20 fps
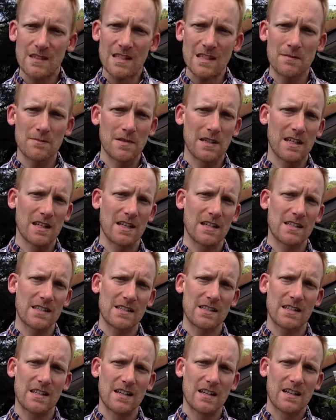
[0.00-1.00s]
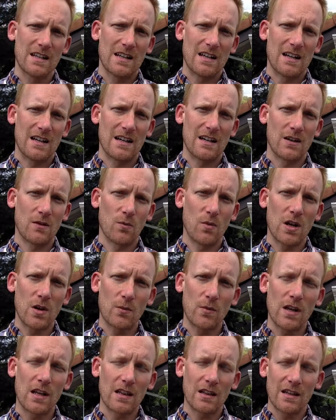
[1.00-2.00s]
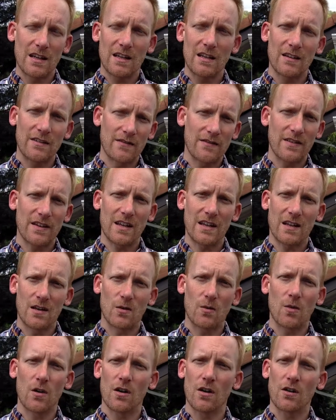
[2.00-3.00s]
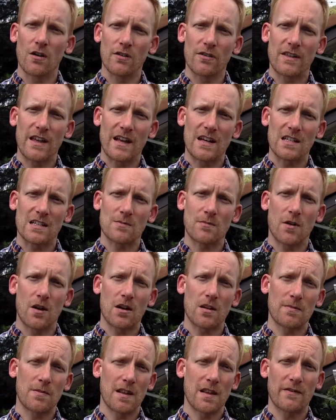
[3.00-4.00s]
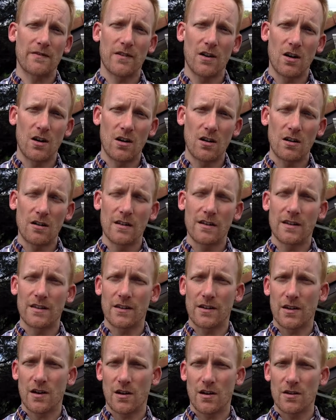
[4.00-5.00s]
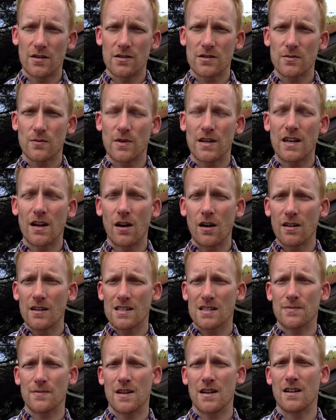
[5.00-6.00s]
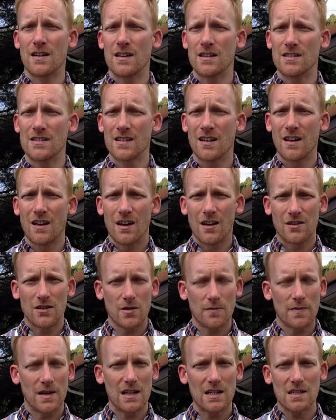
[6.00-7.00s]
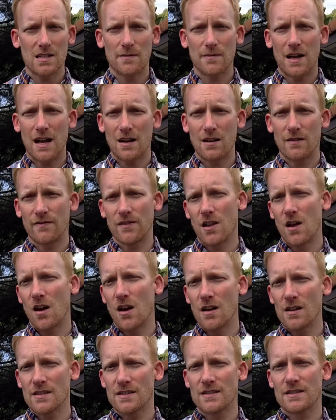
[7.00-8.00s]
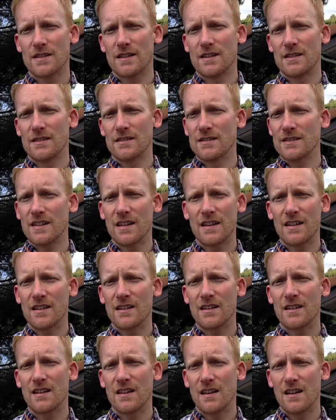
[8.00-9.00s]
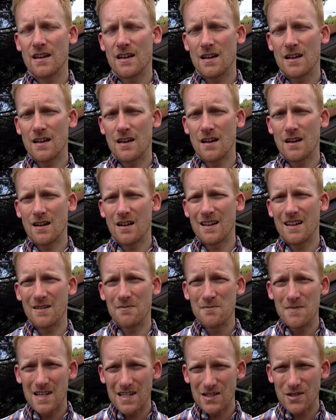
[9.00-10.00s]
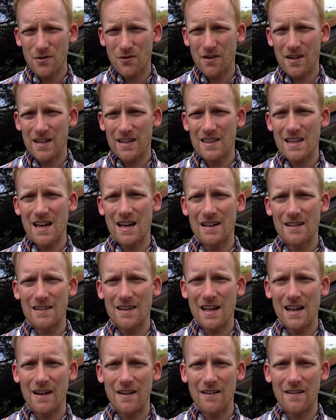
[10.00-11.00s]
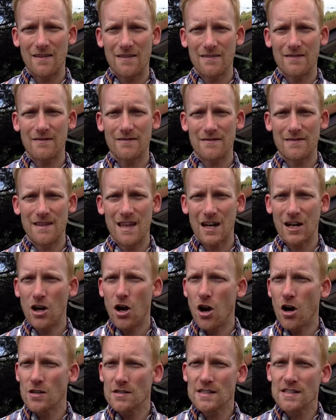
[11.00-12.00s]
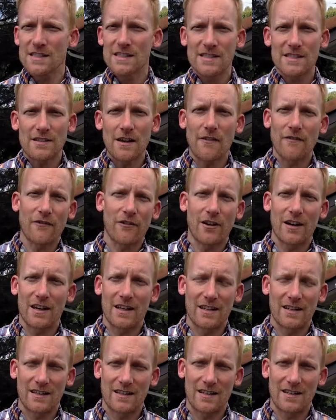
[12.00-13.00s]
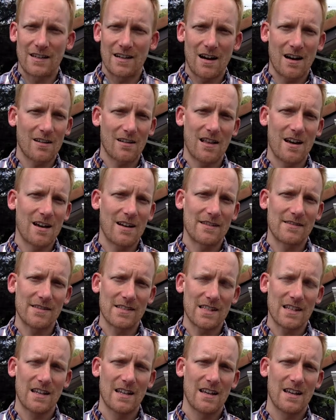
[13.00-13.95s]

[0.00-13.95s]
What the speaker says: because when we live in a world that is marked by the fall and the curse, we all experience a tremendous amount of loss and sin and misery that causes suffering in our lives.